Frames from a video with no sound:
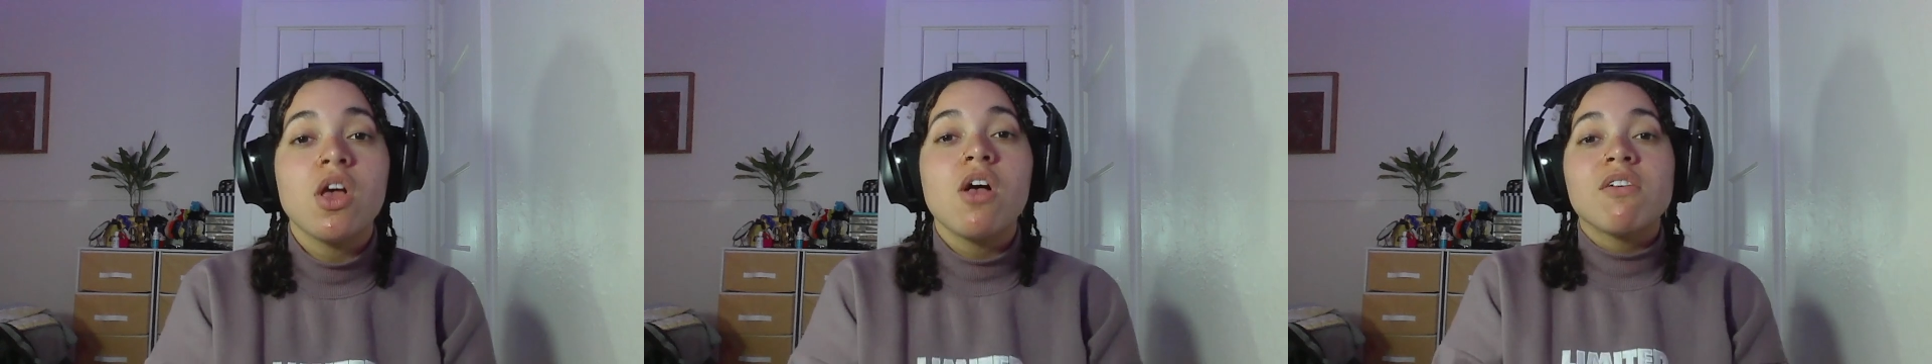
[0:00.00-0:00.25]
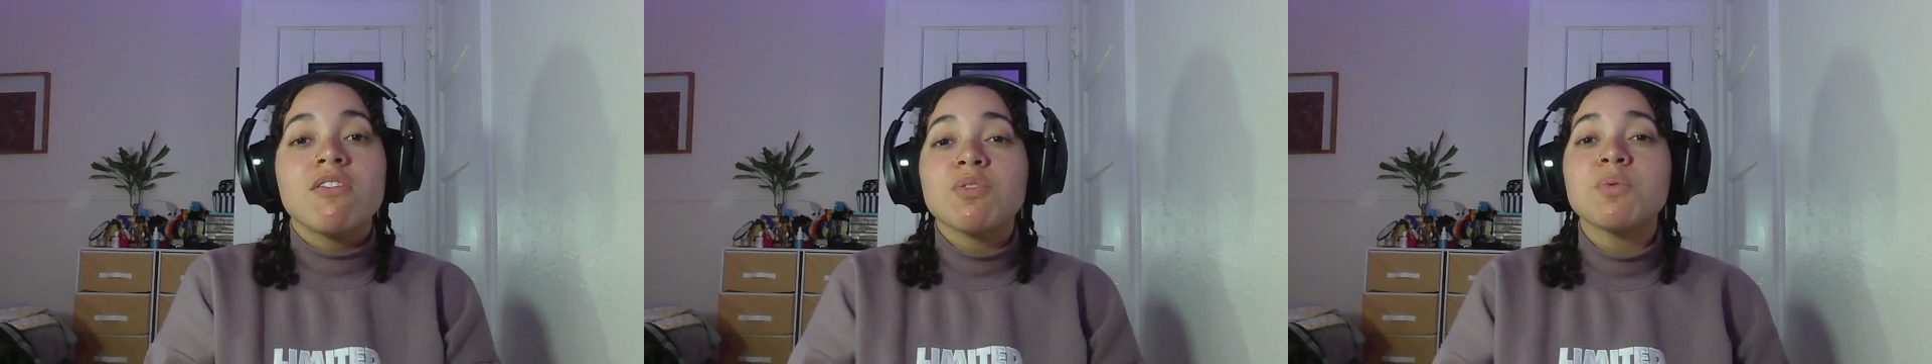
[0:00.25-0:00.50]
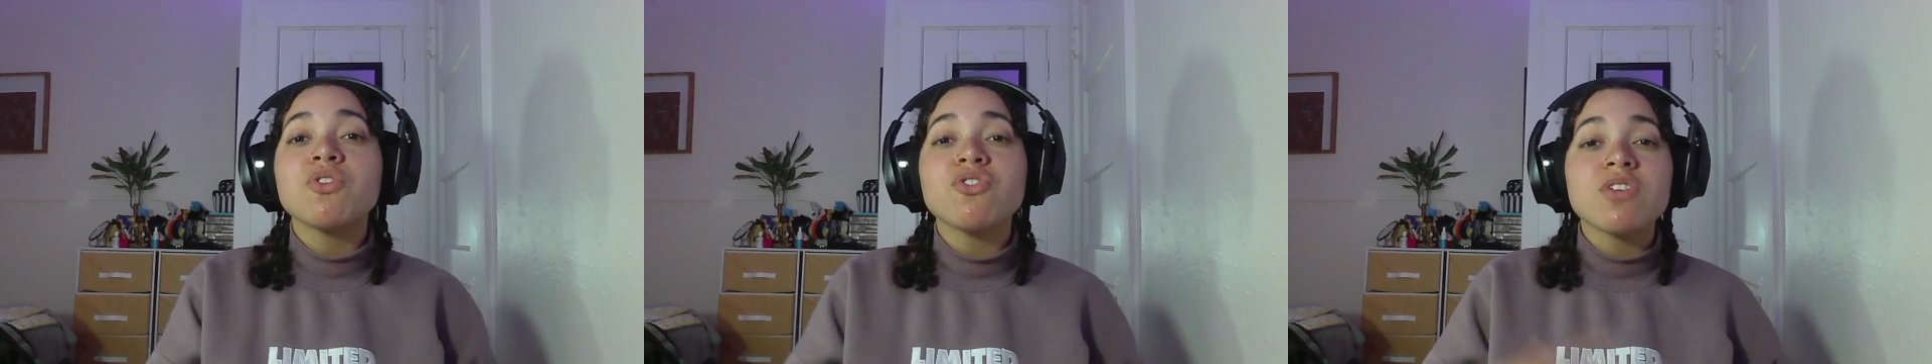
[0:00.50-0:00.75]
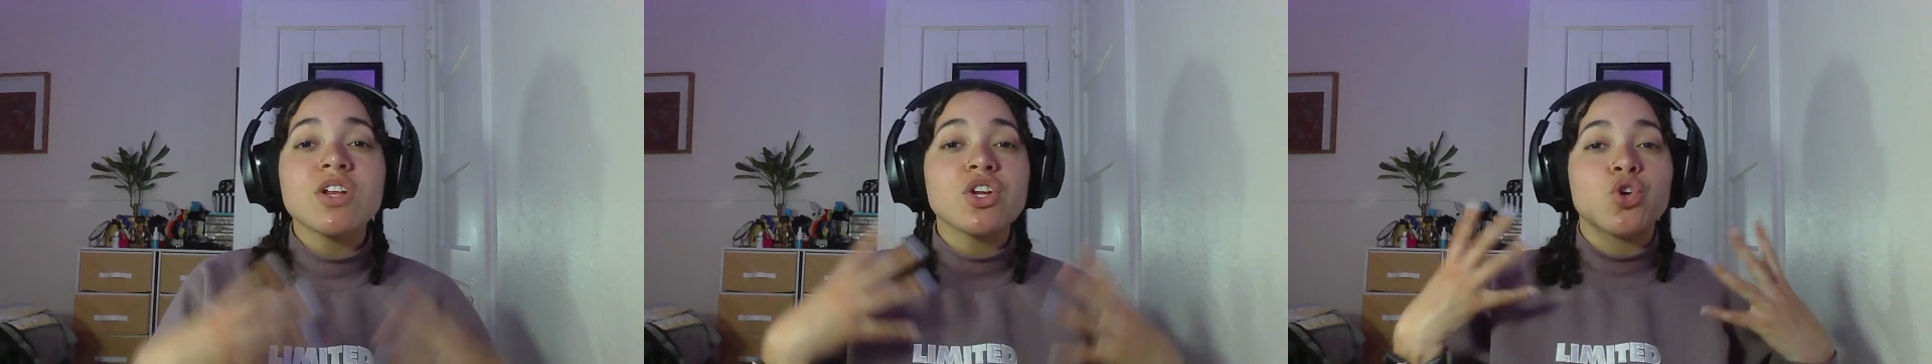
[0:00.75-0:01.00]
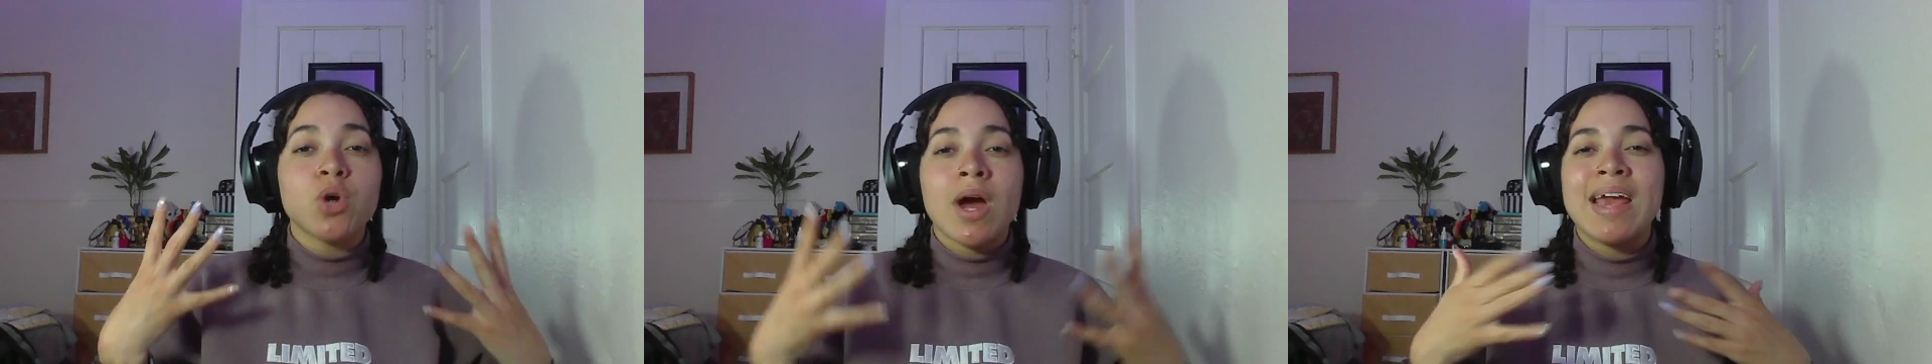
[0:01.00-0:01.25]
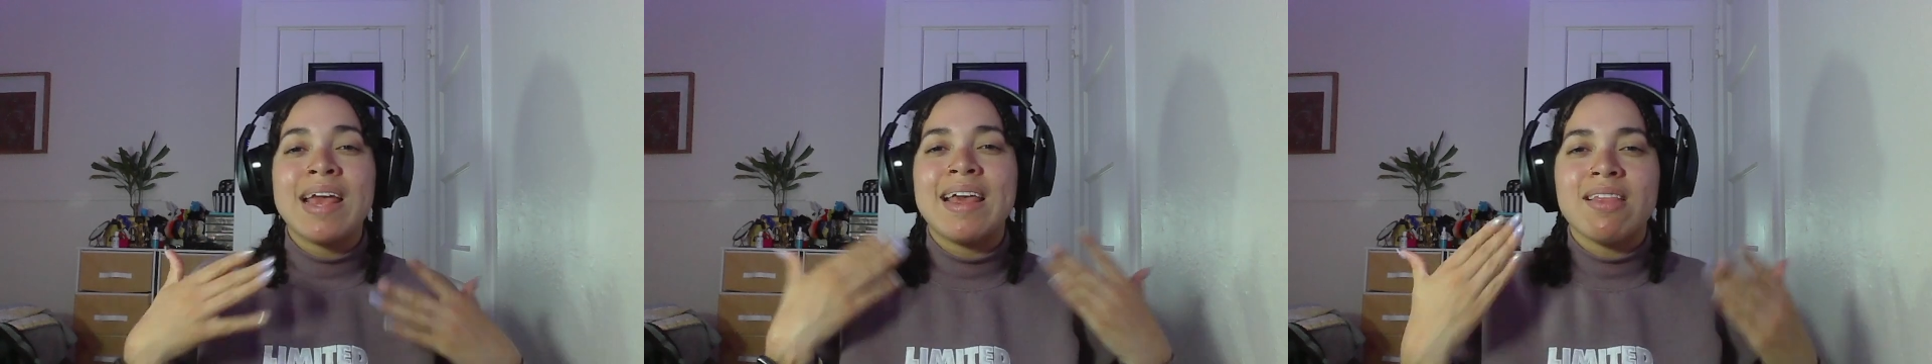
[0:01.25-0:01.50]
So we're just gonna try
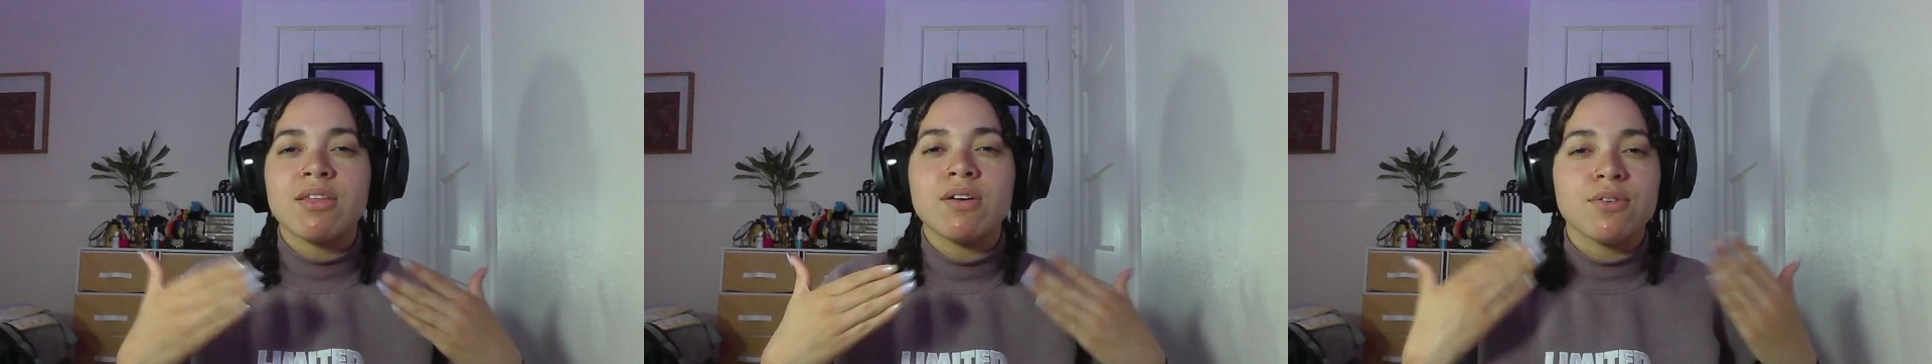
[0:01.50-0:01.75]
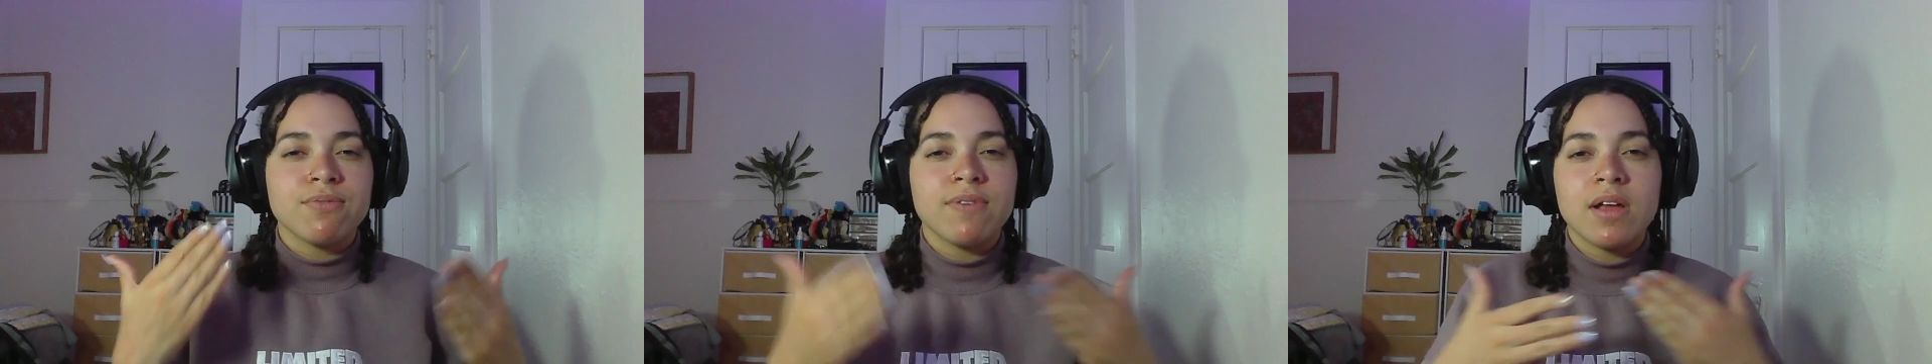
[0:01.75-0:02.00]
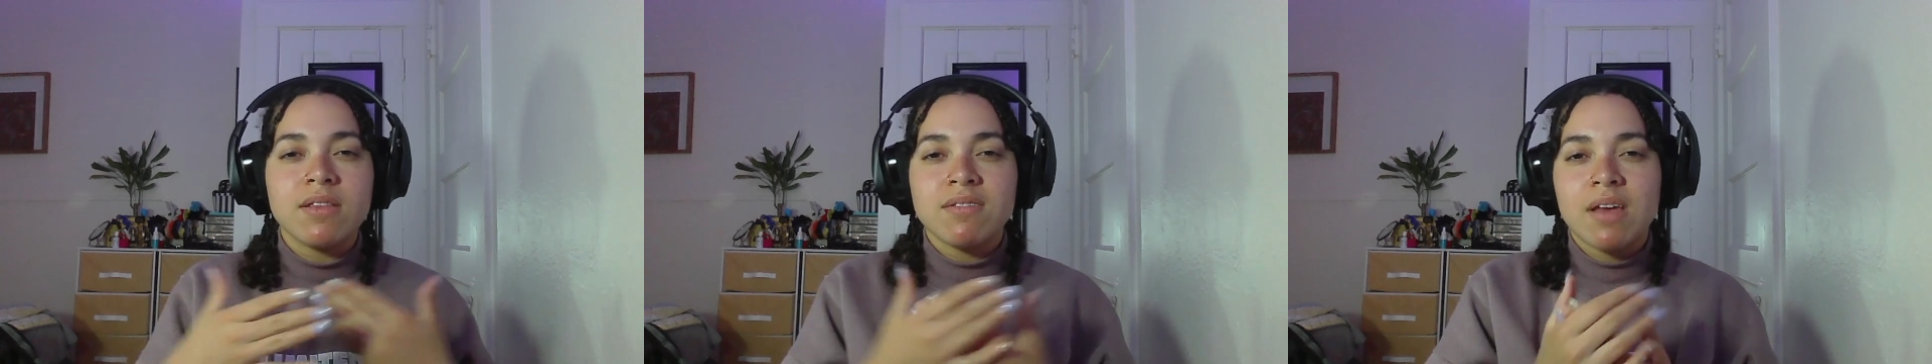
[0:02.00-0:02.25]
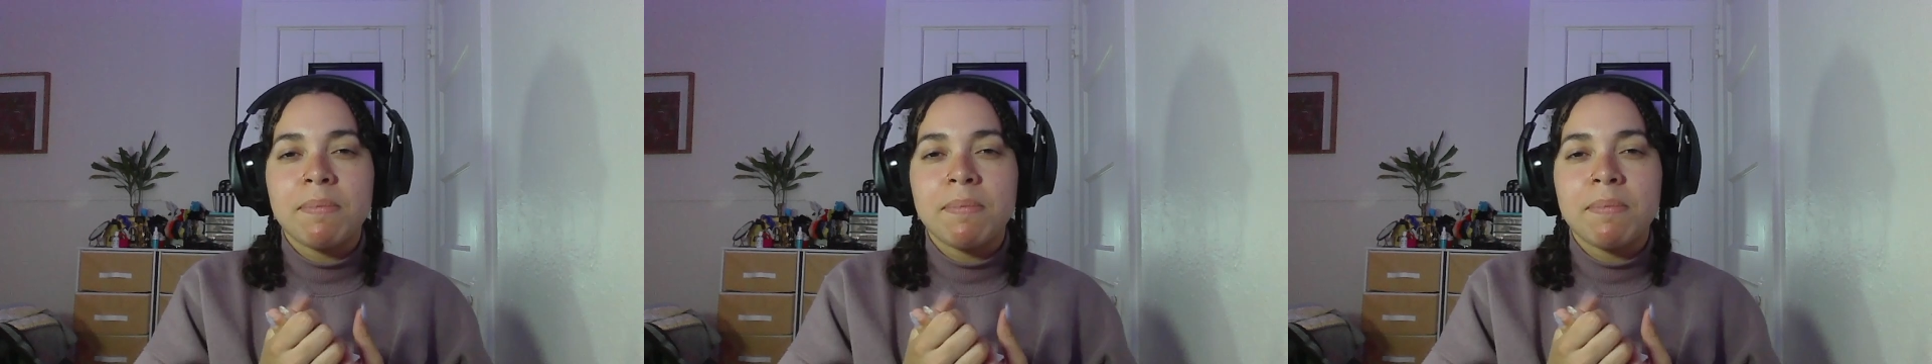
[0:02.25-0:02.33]
and get their funds up